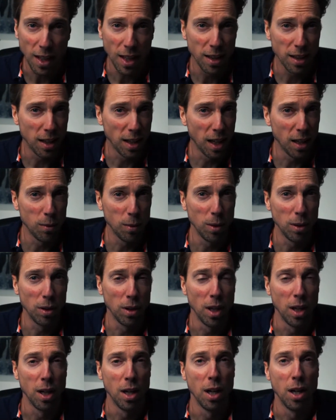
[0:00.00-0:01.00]
They will
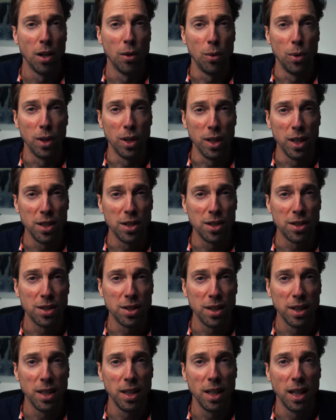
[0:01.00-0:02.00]

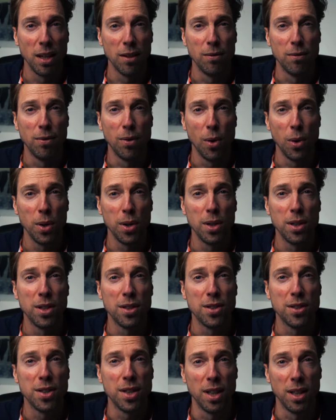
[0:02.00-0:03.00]
religiously avoid the
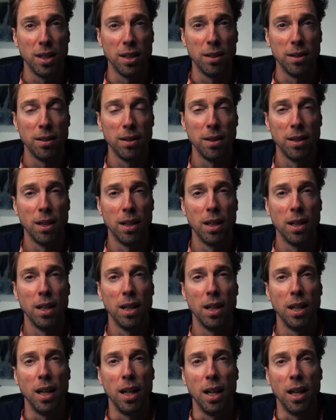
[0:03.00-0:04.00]
sun.
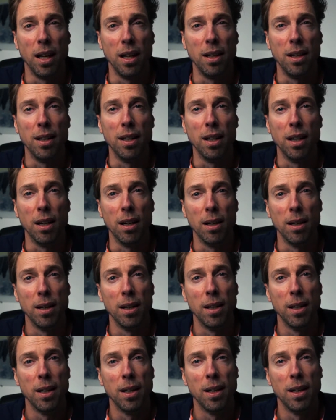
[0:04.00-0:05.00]
And
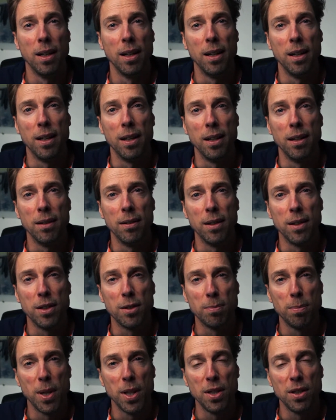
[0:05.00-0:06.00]

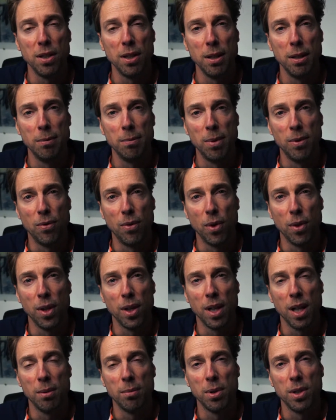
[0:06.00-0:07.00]
especially before the
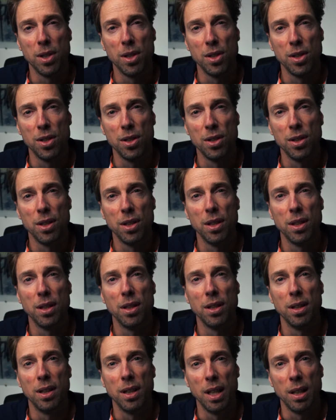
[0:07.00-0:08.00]
competition,
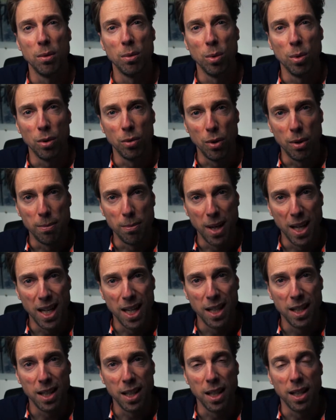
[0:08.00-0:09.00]
they will
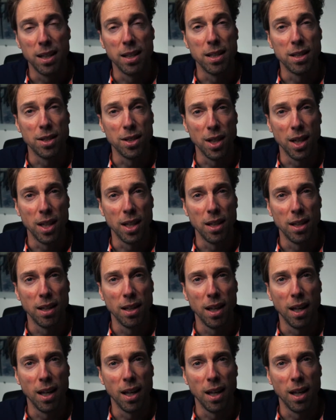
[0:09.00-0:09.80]
remain in the shade.